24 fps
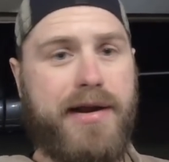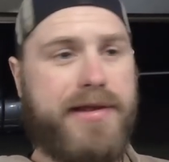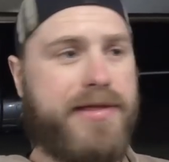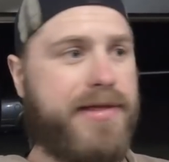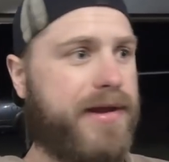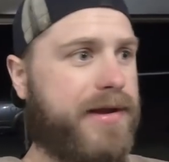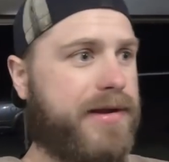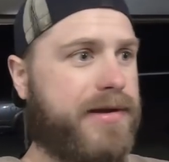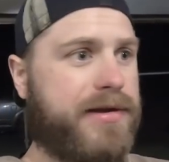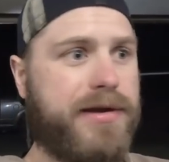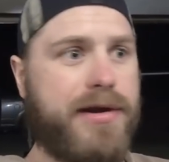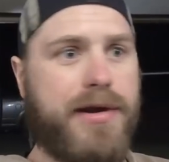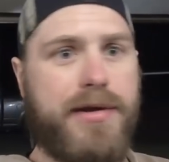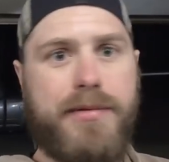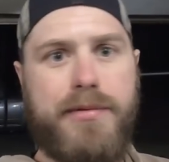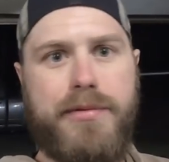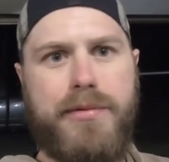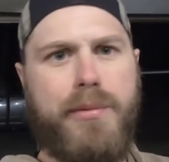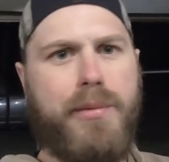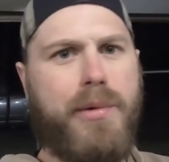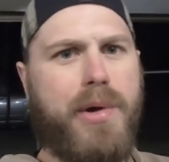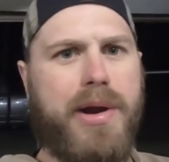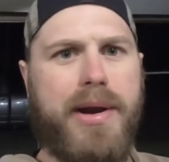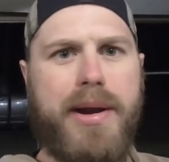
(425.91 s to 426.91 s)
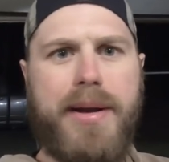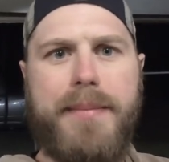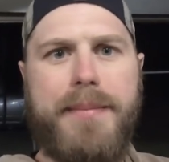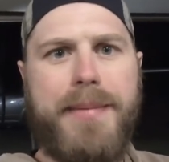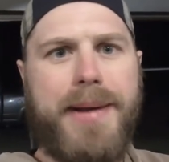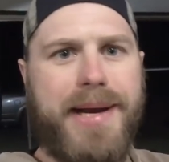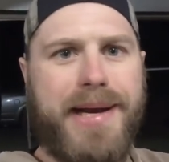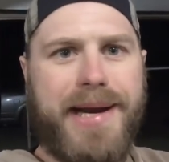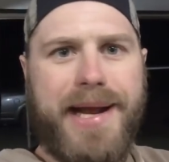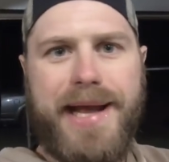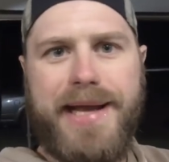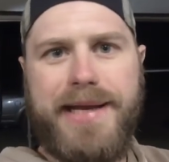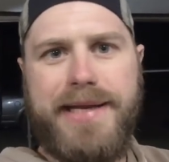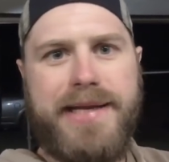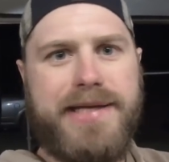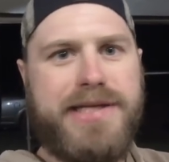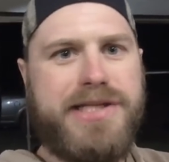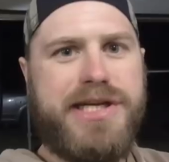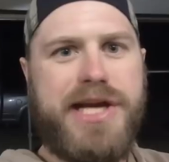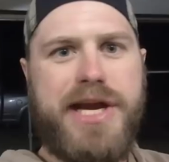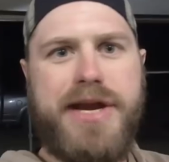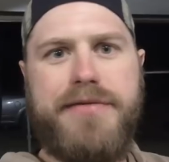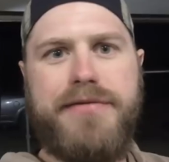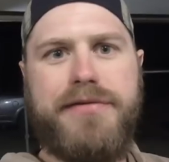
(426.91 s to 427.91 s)
I think, you know, the one I might have had to
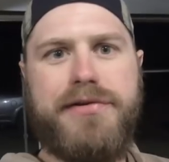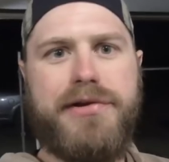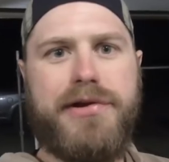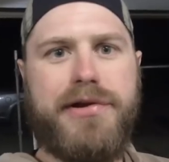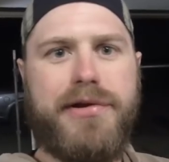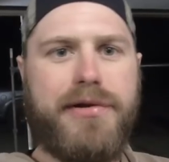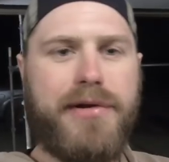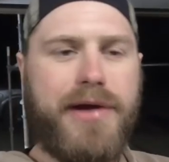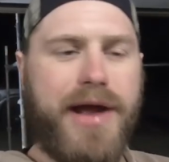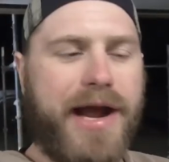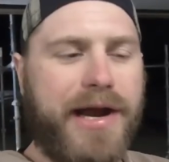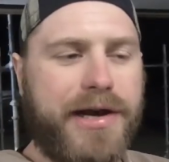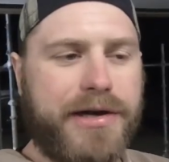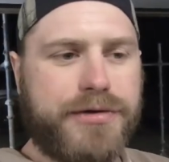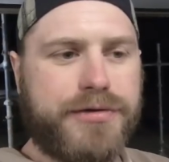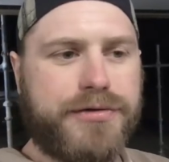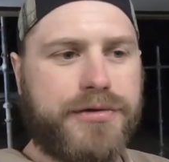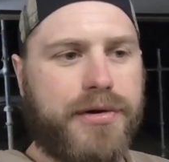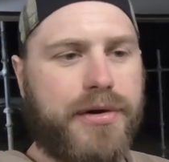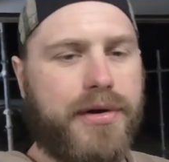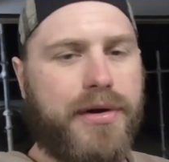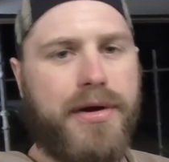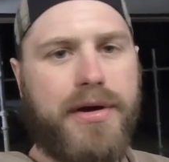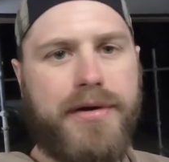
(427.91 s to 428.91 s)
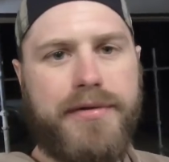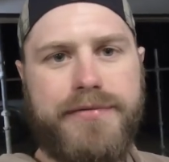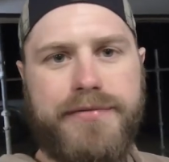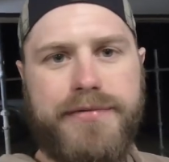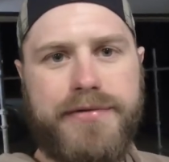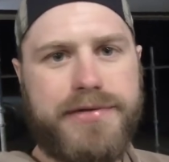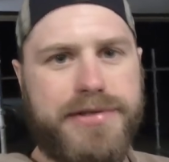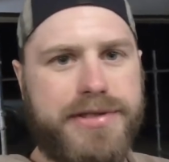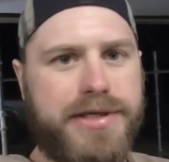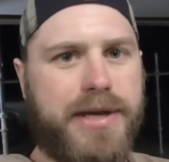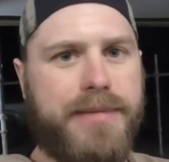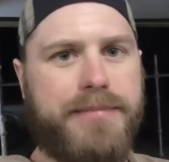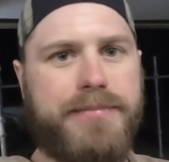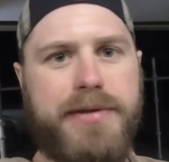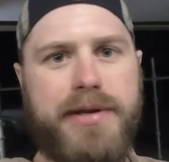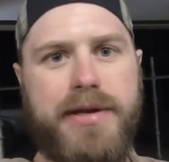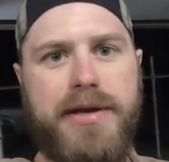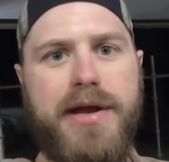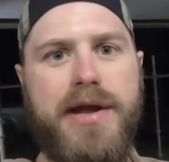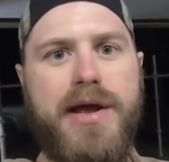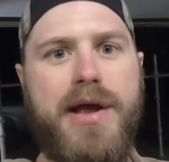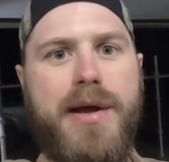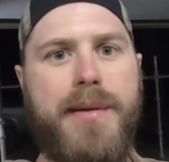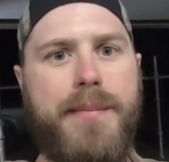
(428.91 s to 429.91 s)
shave a little extra off or
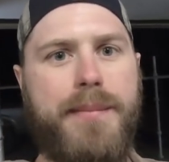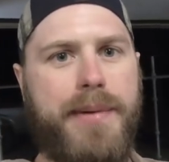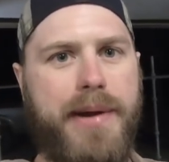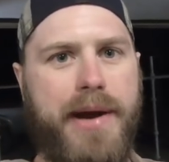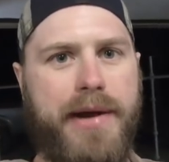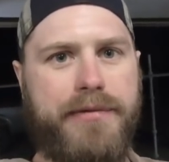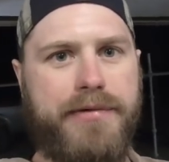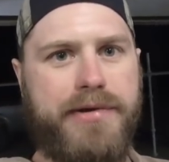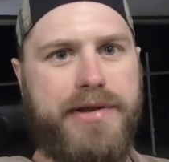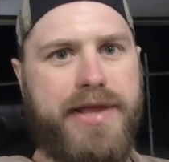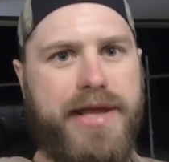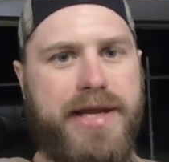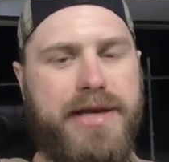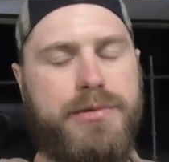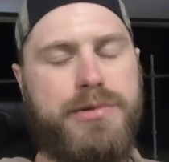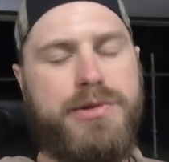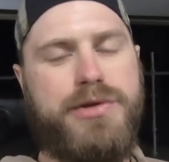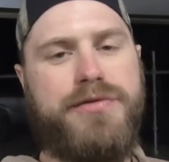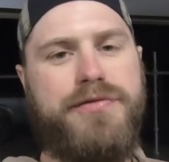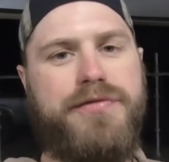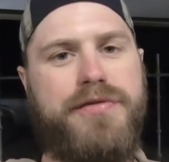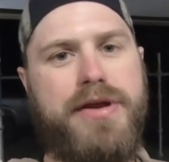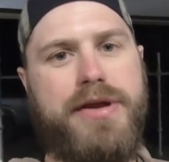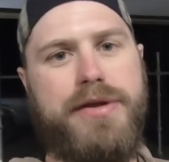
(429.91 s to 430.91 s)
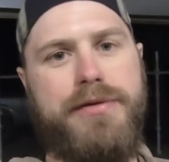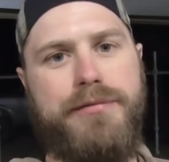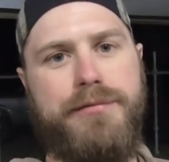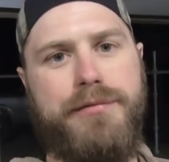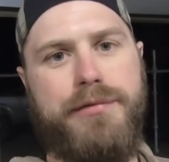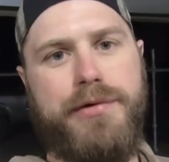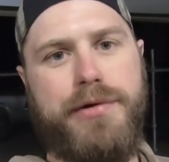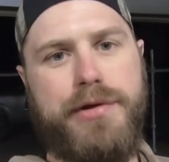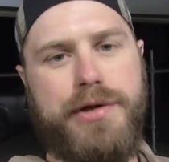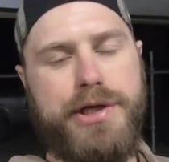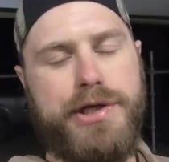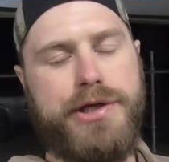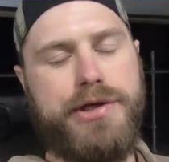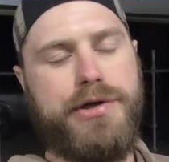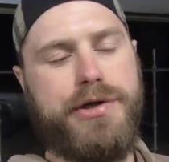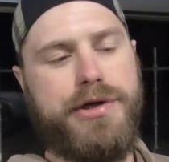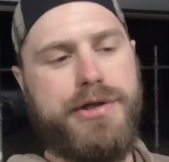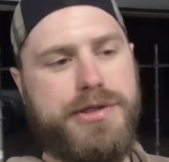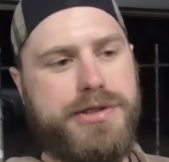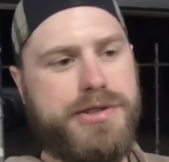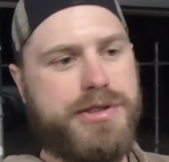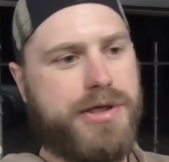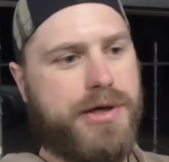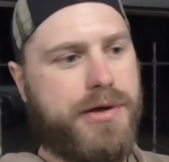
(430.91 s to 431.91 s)
something, but everything was fitting really
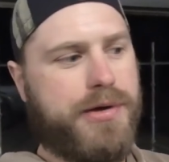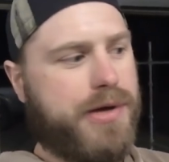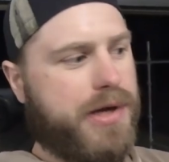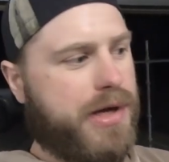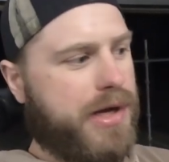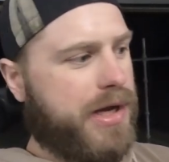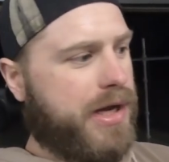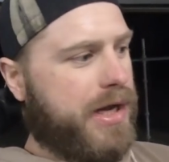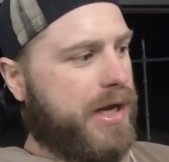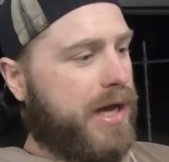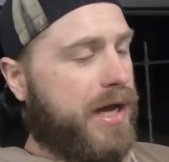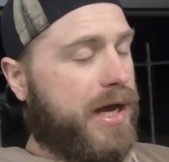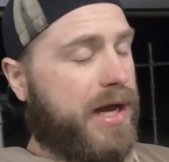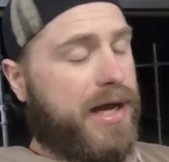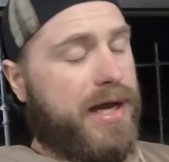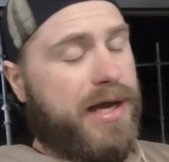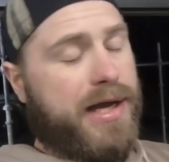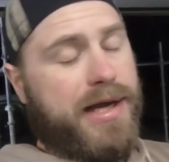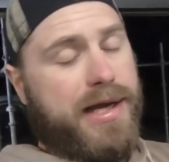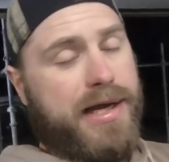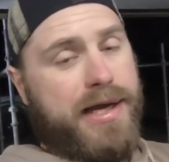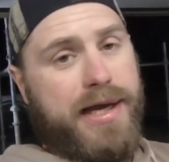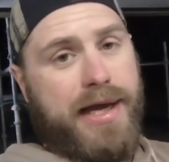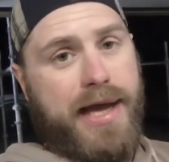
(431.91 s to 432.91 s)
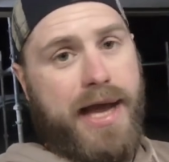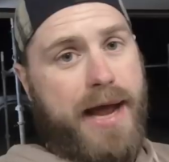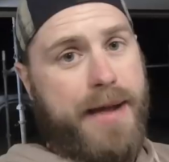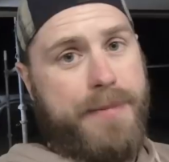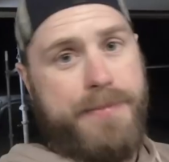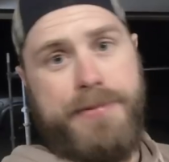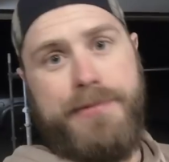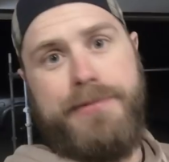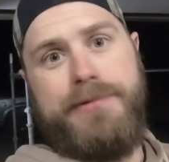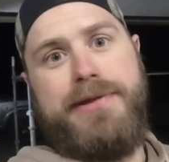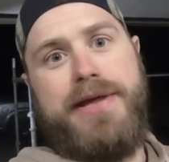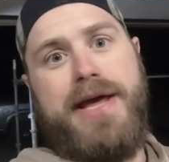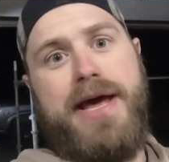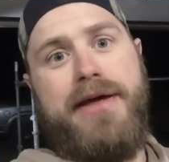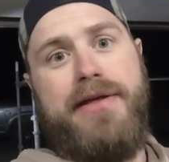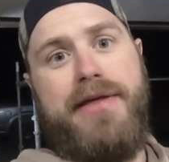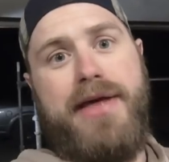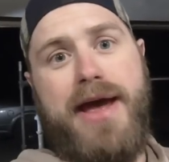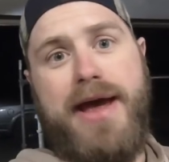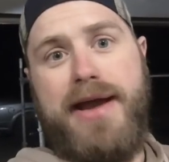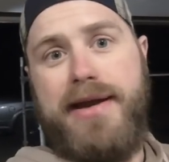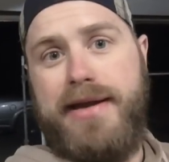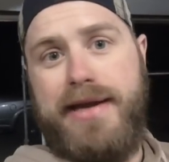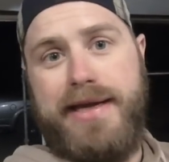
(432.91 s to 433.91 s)
good. So happy with how
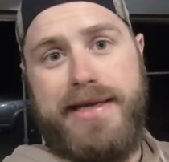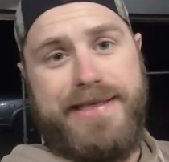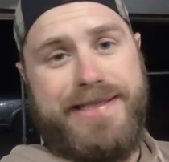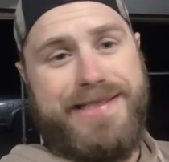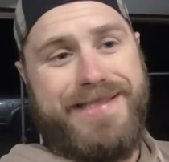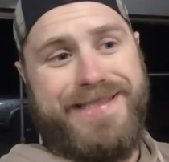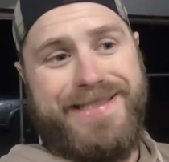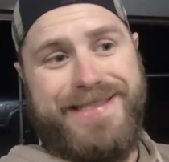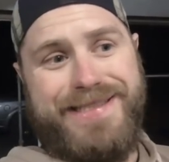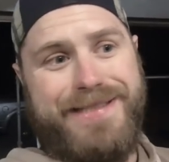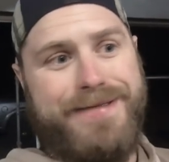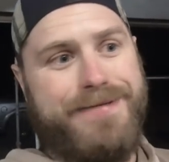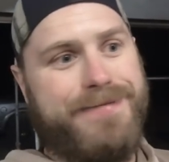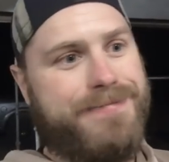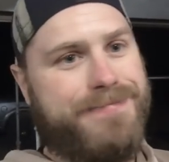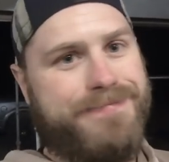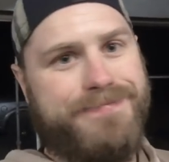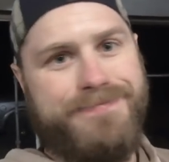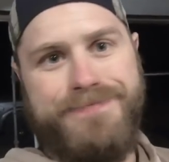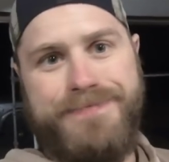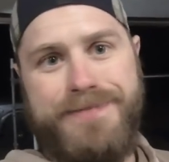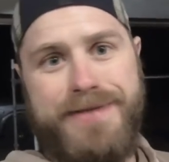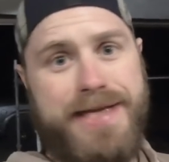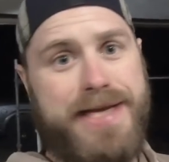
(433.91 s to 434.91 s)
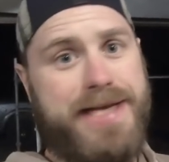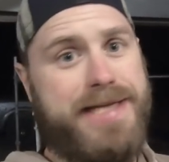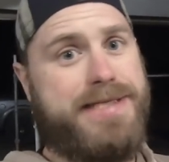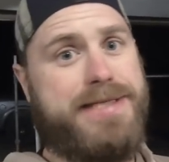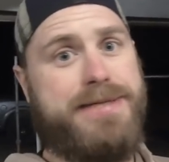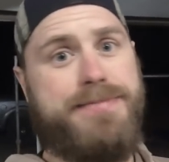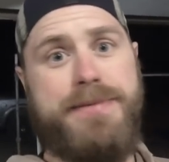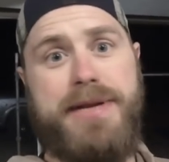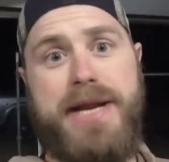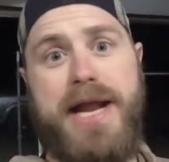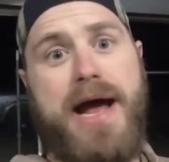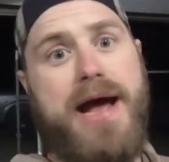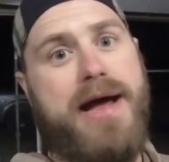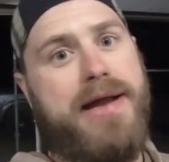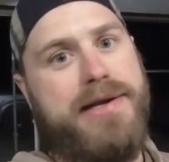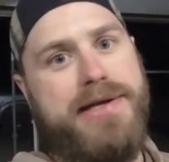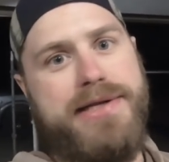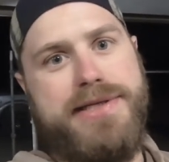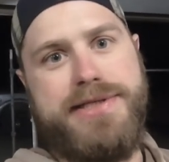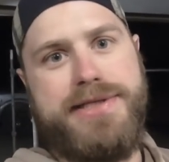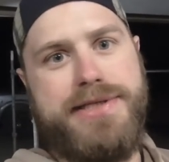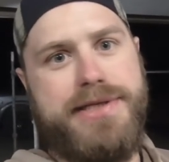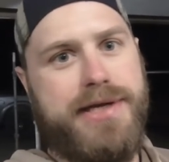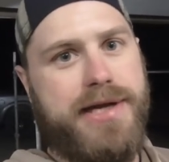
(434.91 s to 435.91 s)
that, it's just, it's
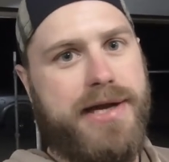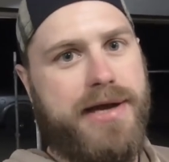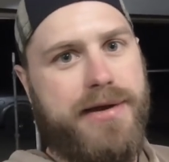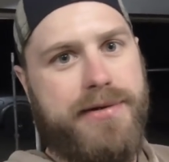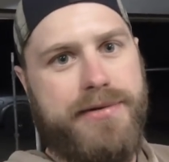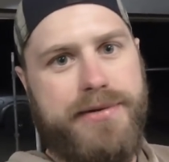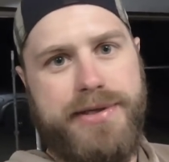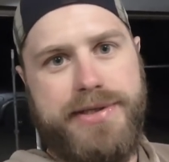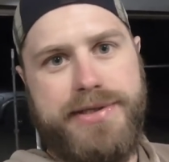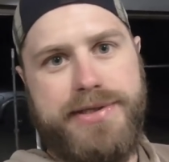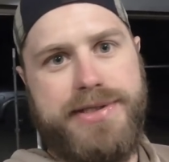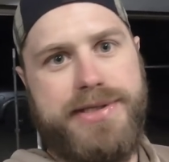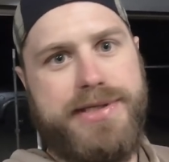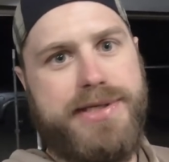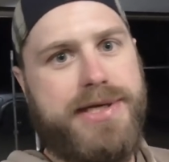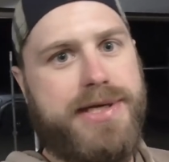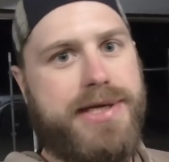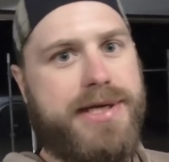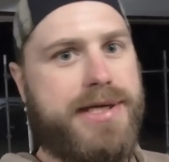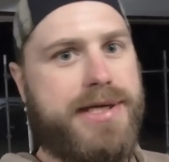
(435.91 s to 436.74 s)
monotonous, you know, it's